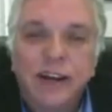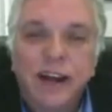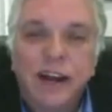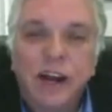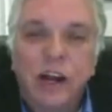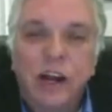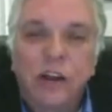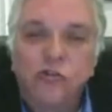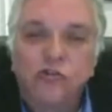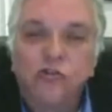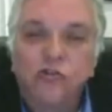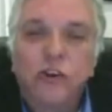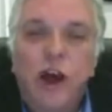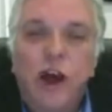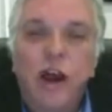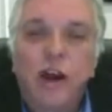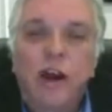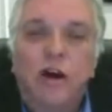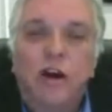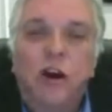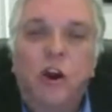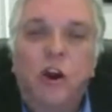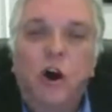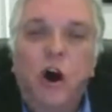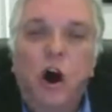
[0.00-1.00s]
And in
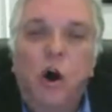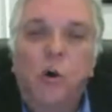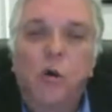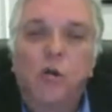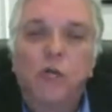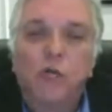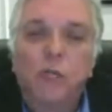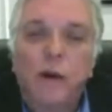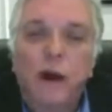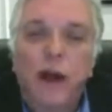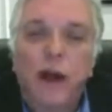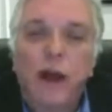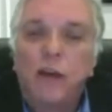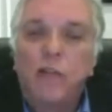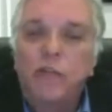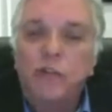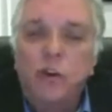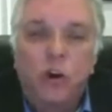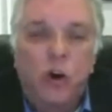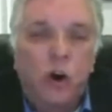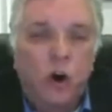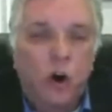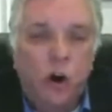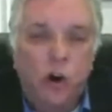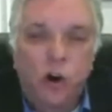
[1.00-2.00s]
China, a law was passed
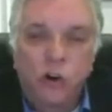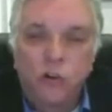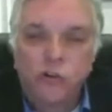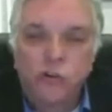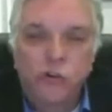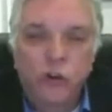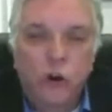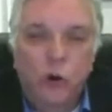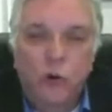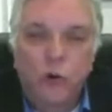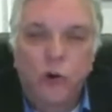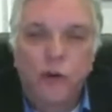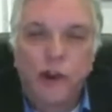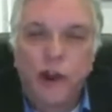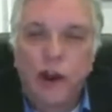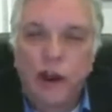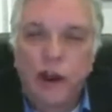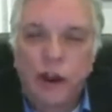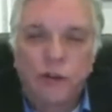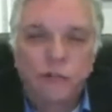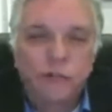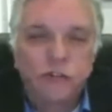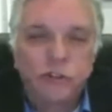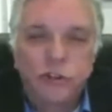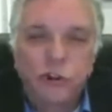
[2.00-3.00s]
that all children that
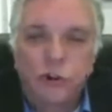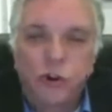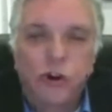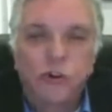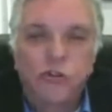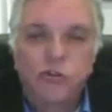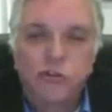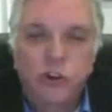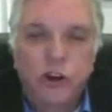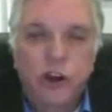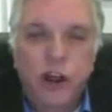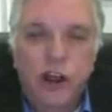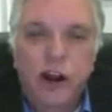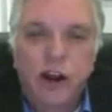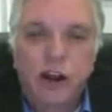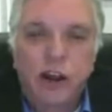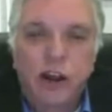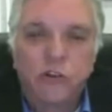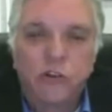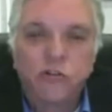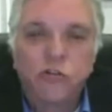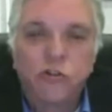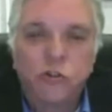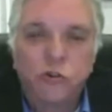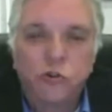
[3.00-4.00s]
have serious genetic
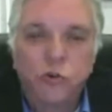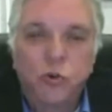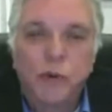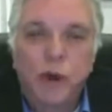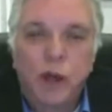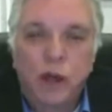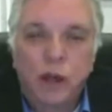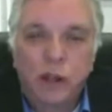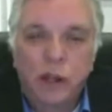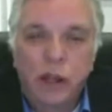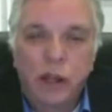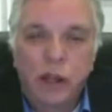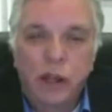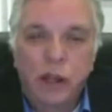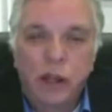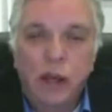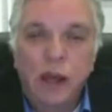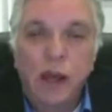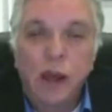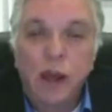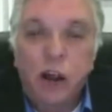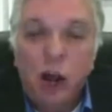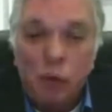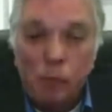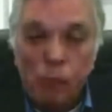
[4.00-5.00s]
issues will be
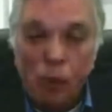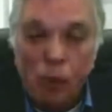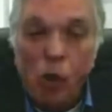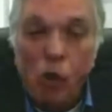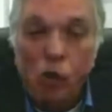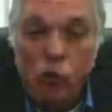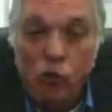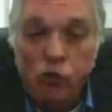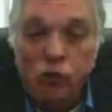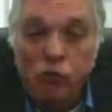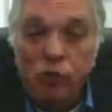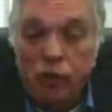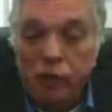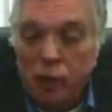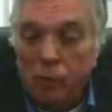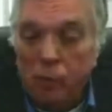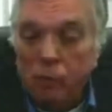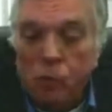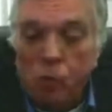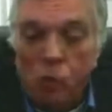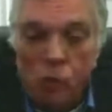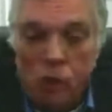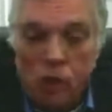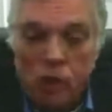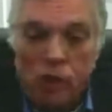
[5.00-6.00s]
compulsively
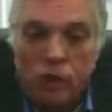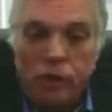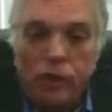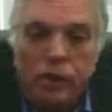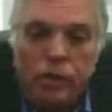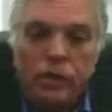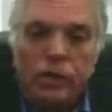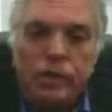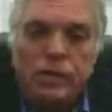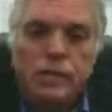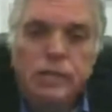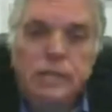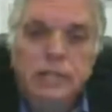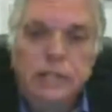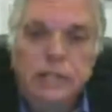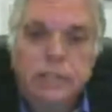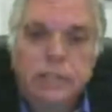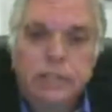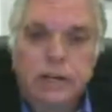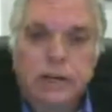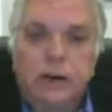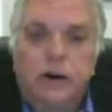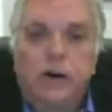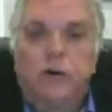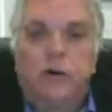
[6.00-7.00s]
aborted.
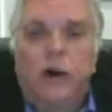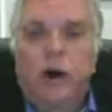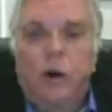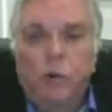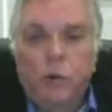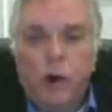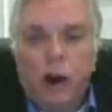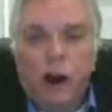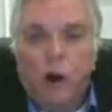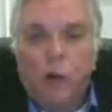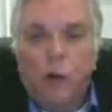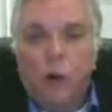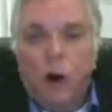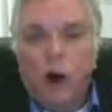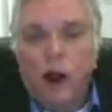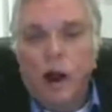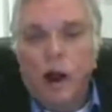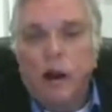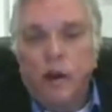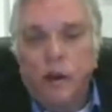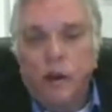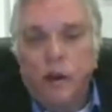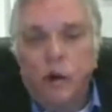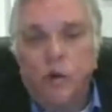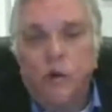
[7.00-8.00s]
So what I want
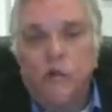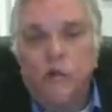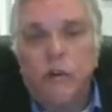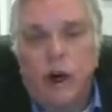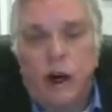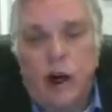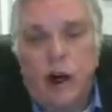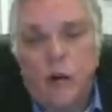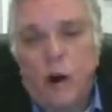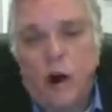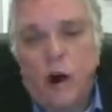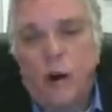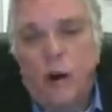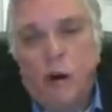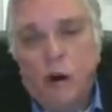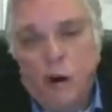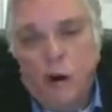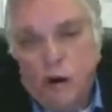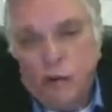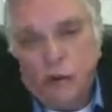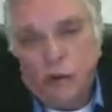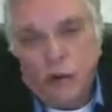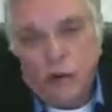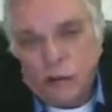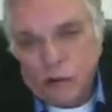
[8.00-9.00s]
to do is I want to
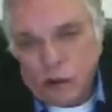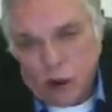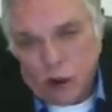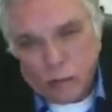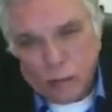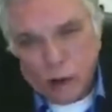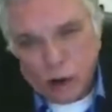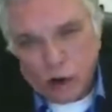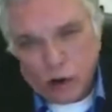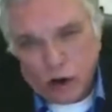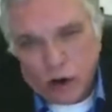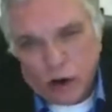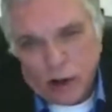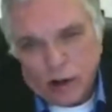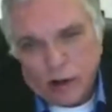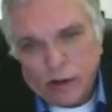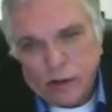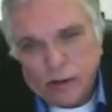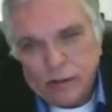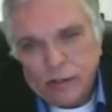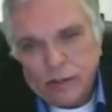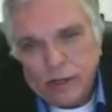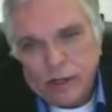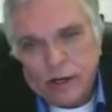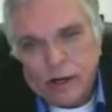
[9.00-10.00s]
alert this community,
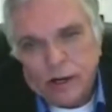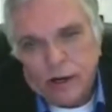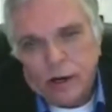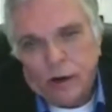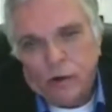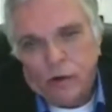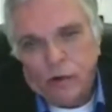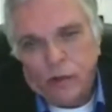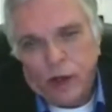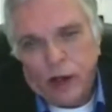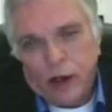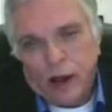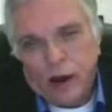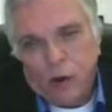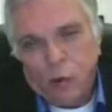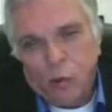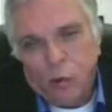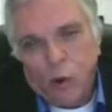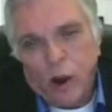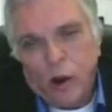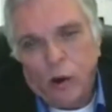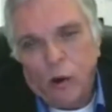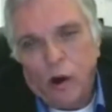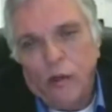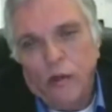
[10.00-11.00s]
you know, that
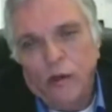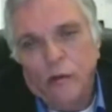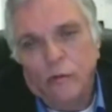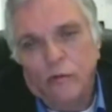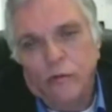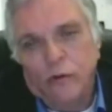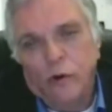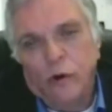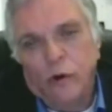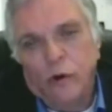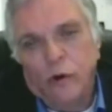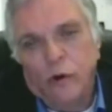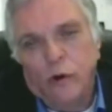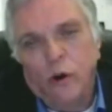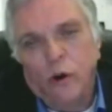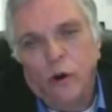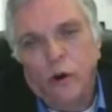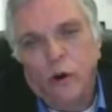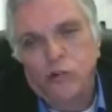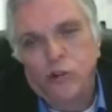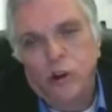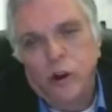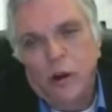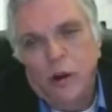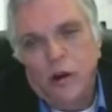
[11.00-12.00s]
we're on the
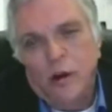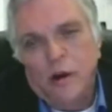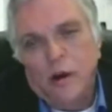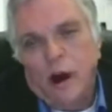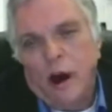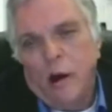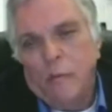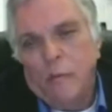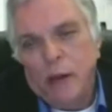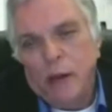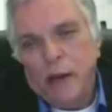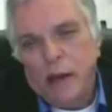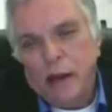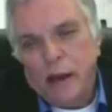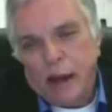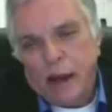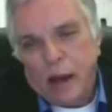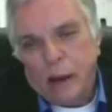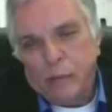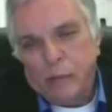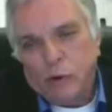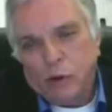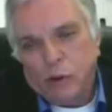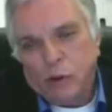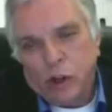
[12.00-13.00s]
verge of being
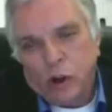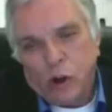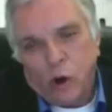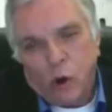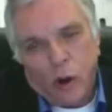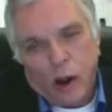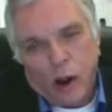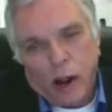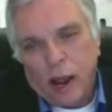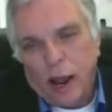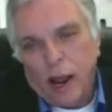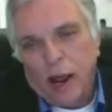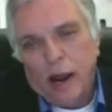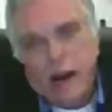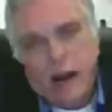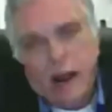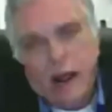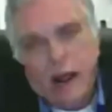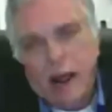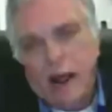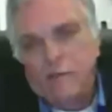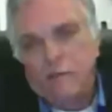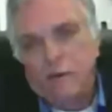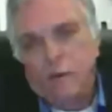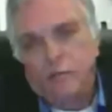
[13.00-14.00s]
able to go ahead
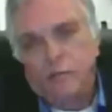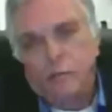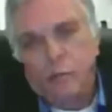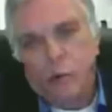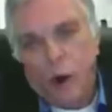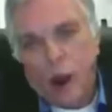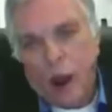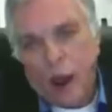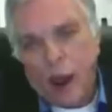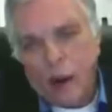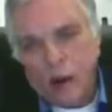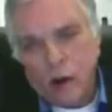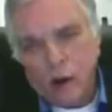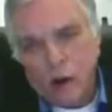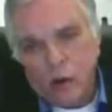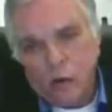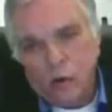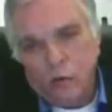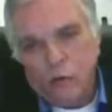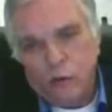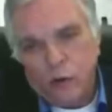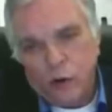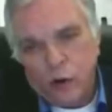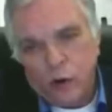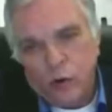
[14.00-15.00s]
and have a brand
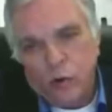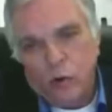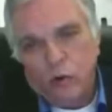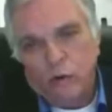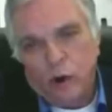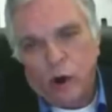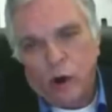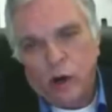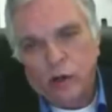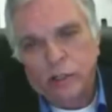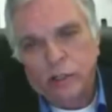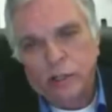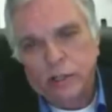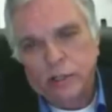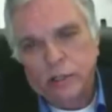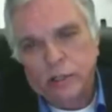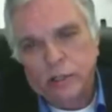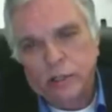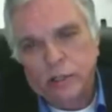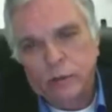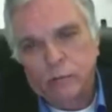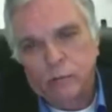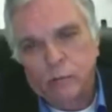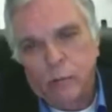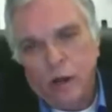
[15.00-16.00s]
new view of
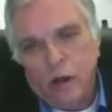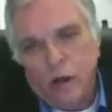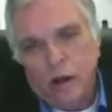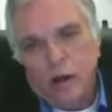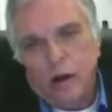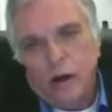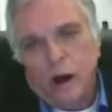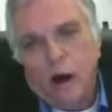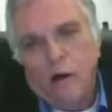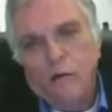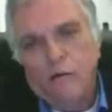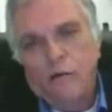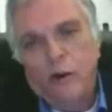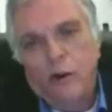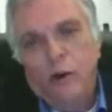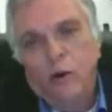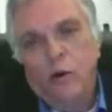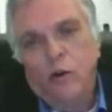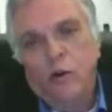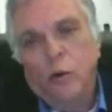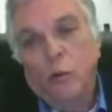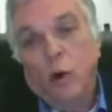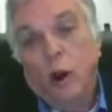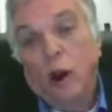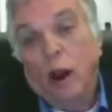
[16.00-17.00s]
autism, a
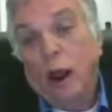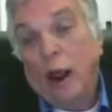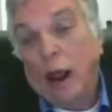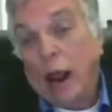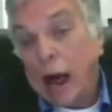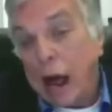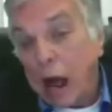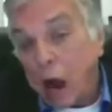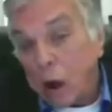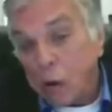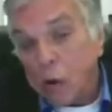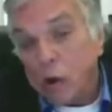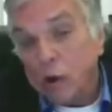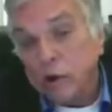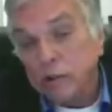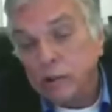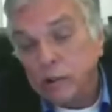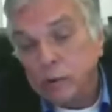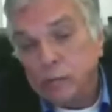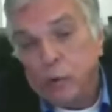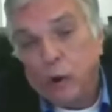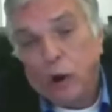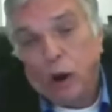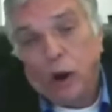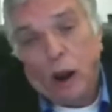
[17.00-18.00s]
view that will allow
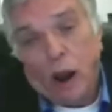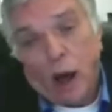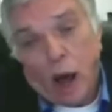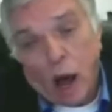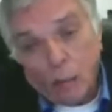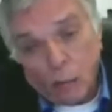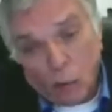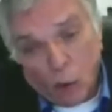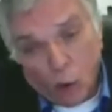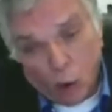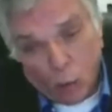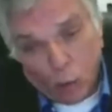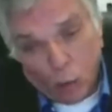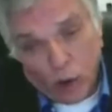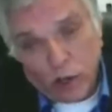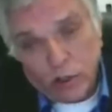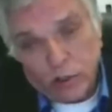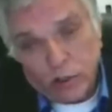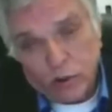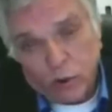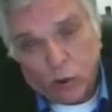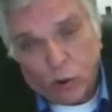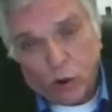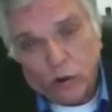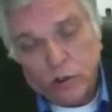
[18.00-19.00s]
us to put a lot more
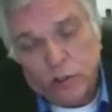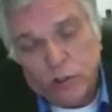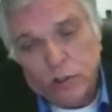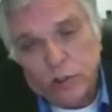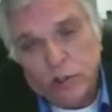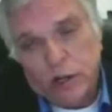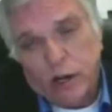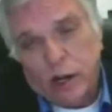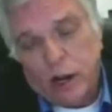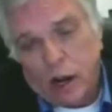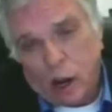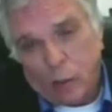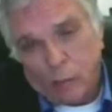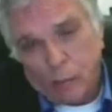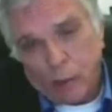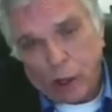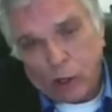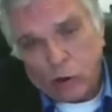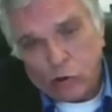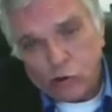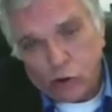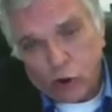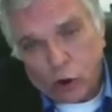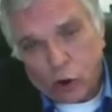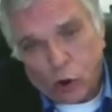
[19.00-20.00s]
resources into
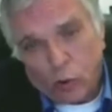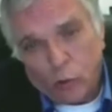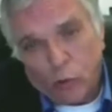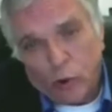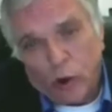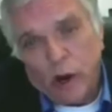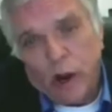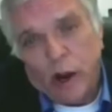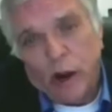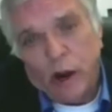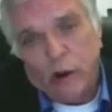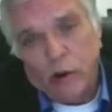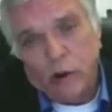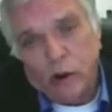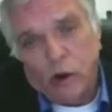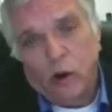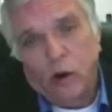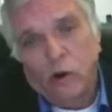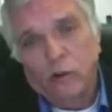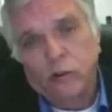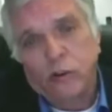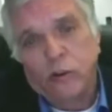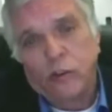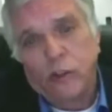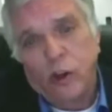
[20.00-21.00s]
helping children and
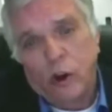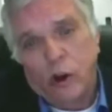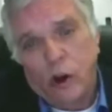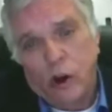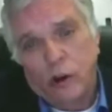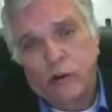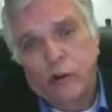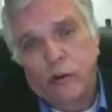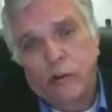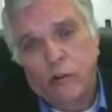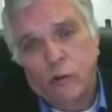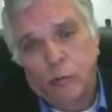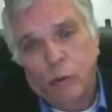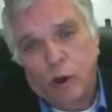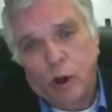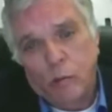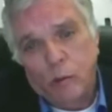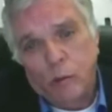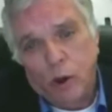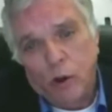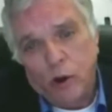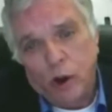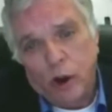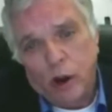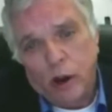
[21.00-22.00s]
adults in the autism
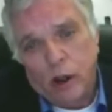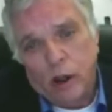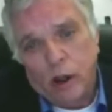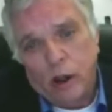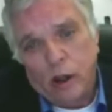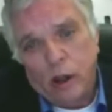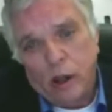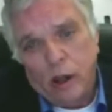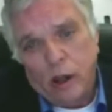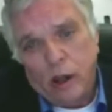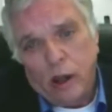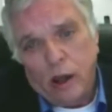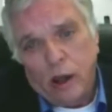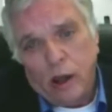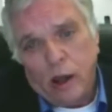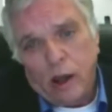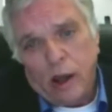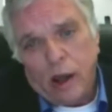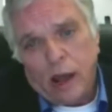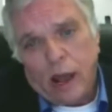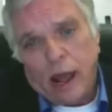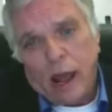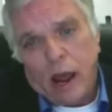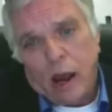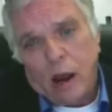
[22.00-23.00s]
community
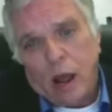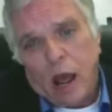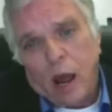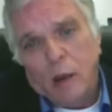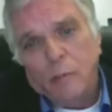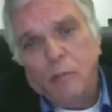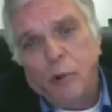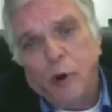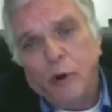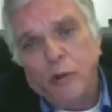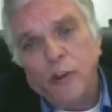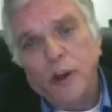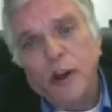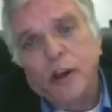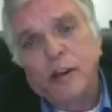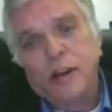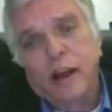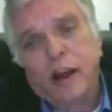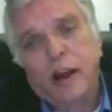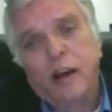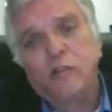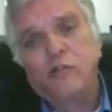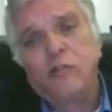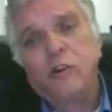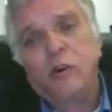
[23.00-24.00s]
and, and put the
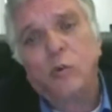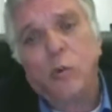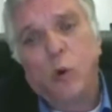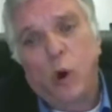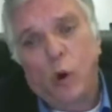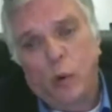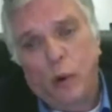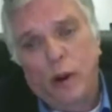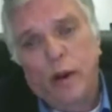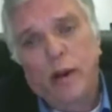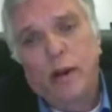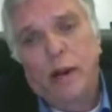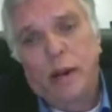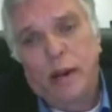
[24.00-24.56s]
attention where we